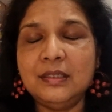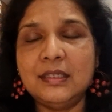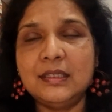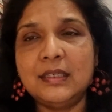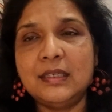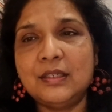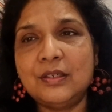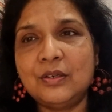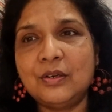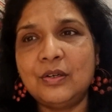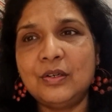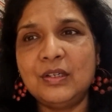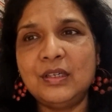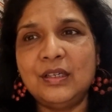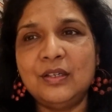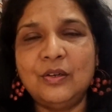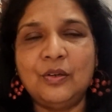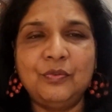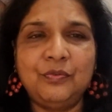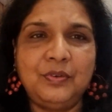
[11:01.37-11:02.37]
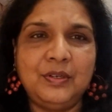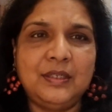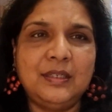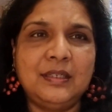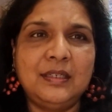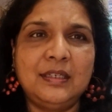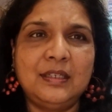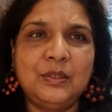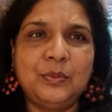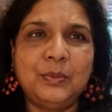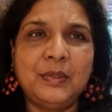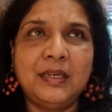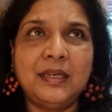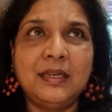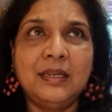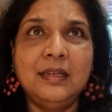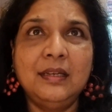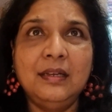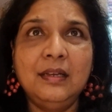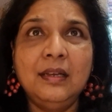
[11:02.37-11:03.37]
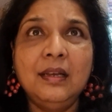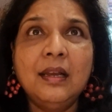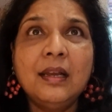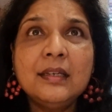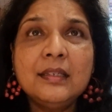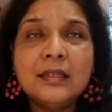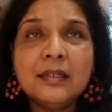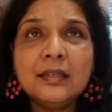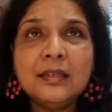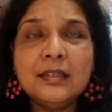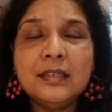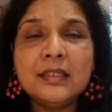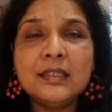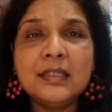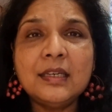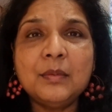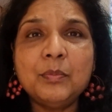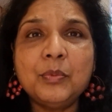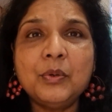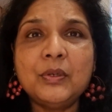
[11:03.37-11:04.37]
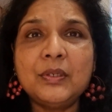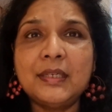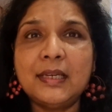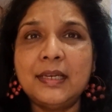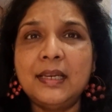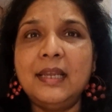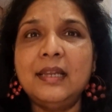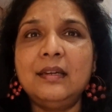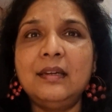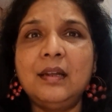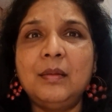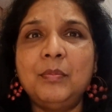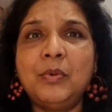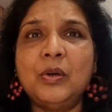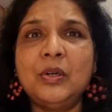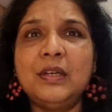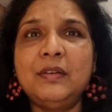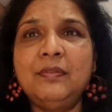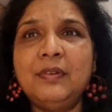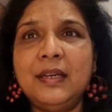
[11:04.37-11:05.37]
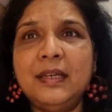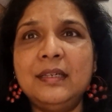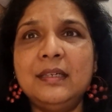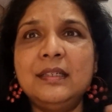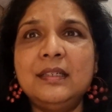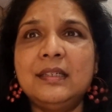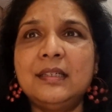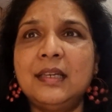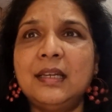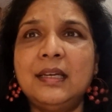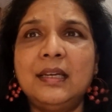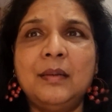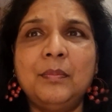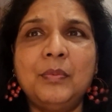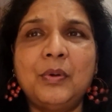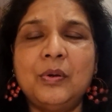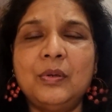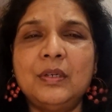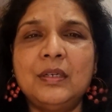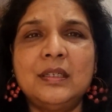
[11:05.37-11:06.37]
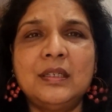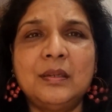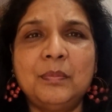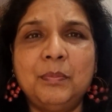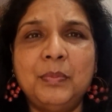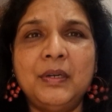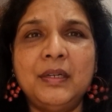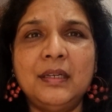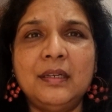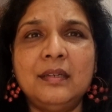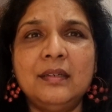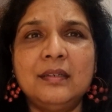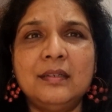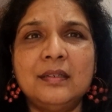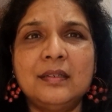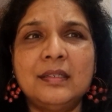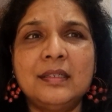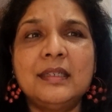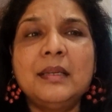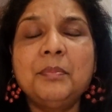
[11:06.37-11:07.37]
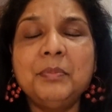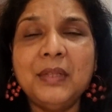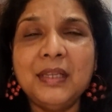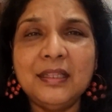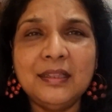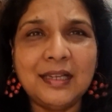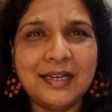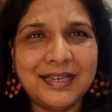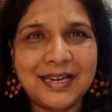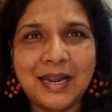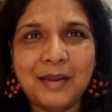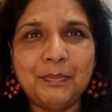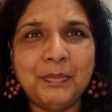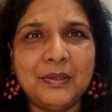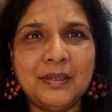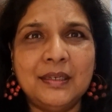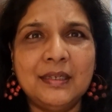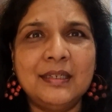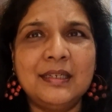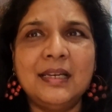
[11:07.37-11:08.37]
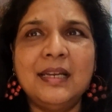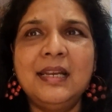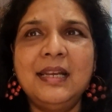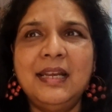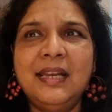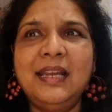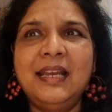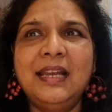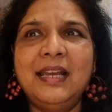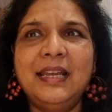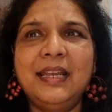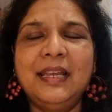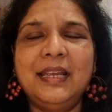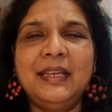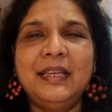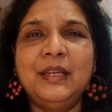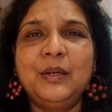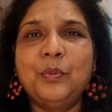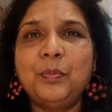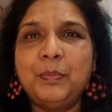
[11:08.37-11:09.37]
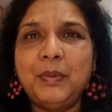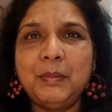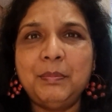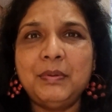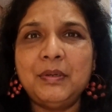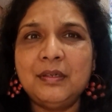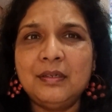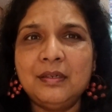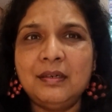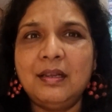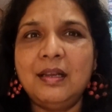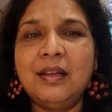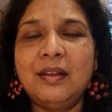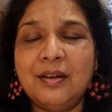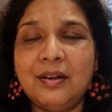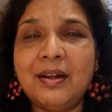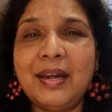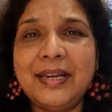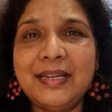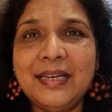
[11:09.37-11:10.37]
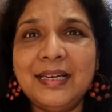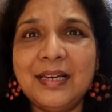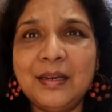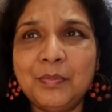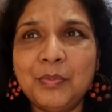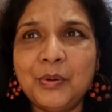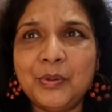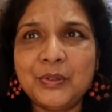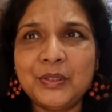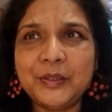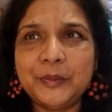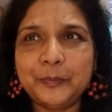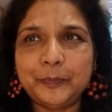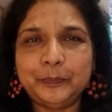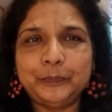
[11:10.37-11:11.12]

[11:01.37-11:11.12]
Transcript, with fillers: there's historical nonfiction as well journalistic books again about events and about a particular something that happened uh, you know people uh, writing about it